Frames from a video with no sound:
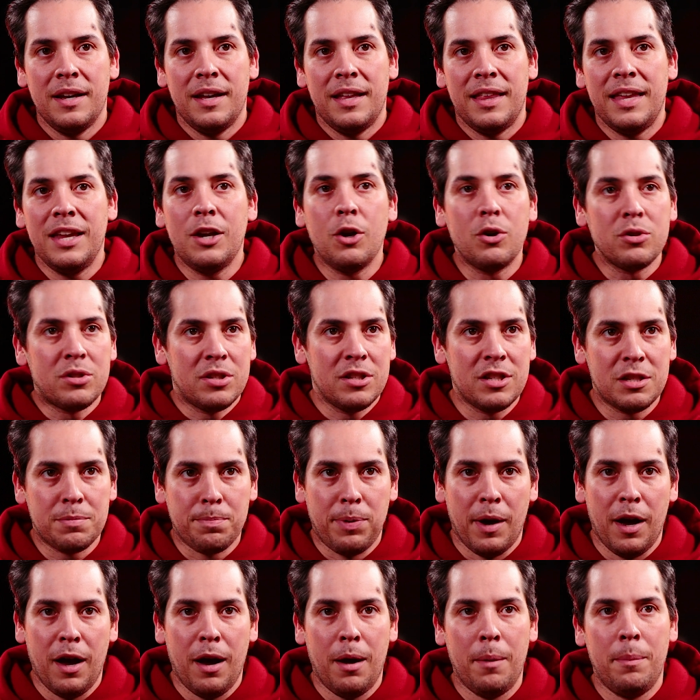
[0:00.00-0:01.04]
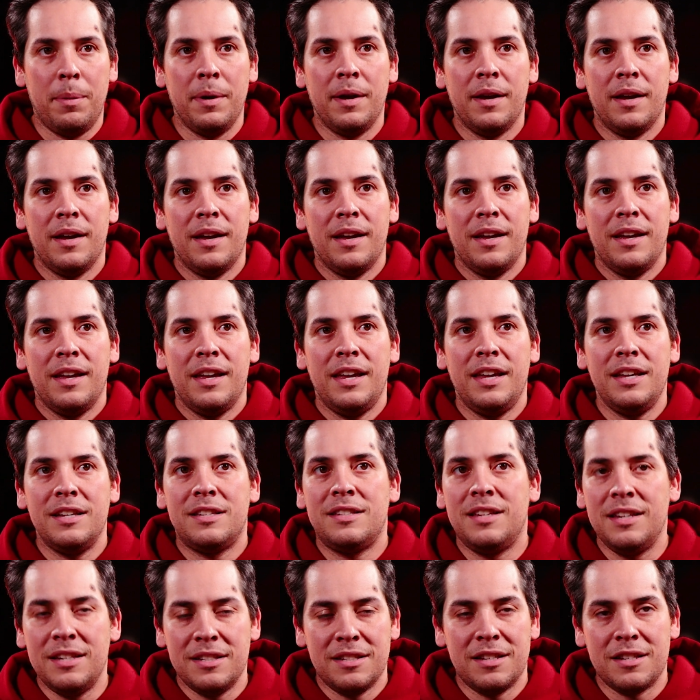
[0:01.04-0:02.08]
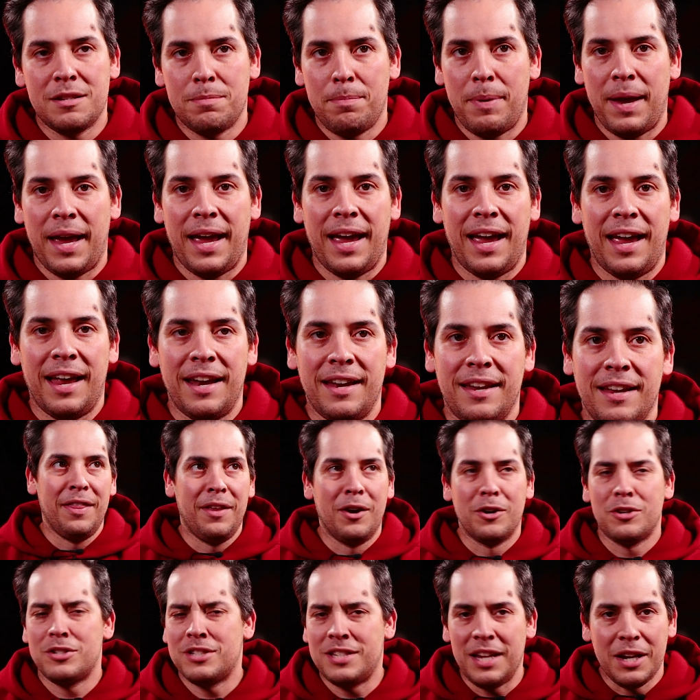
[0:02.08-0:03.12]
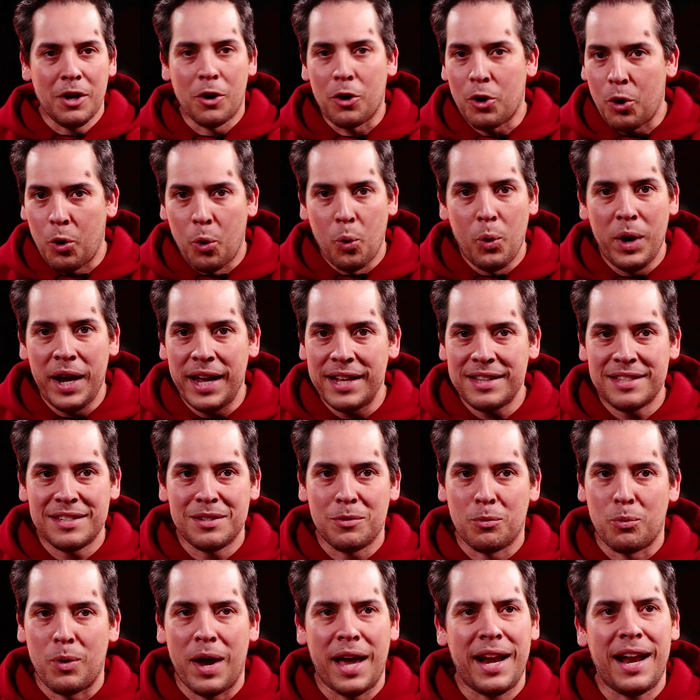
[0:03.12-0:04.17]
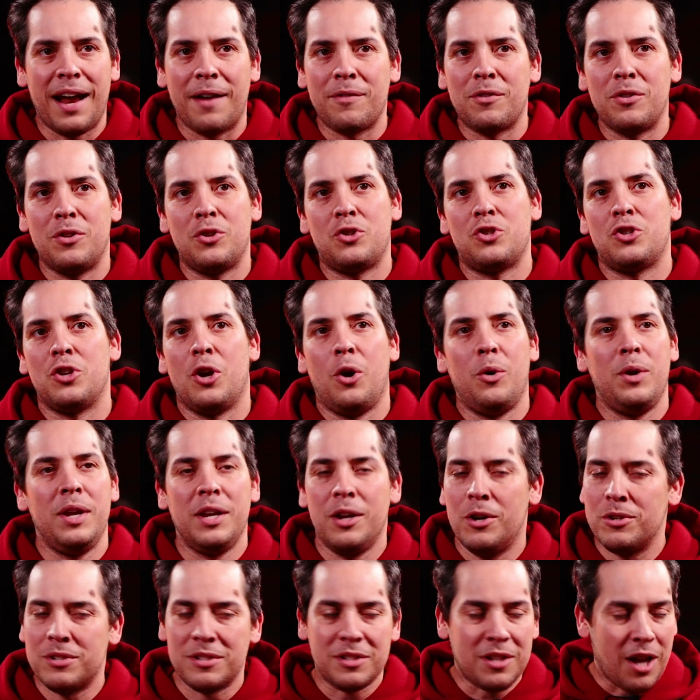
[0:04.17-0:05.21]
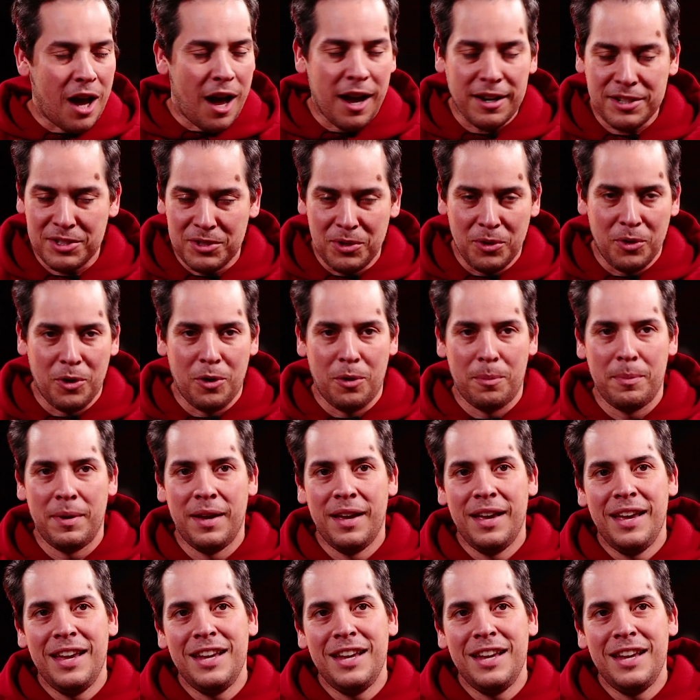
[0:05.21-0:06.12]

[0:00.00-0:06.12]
Then he goes to this pub, he sees this band, their singer quits right after the show. He goes and talks to him.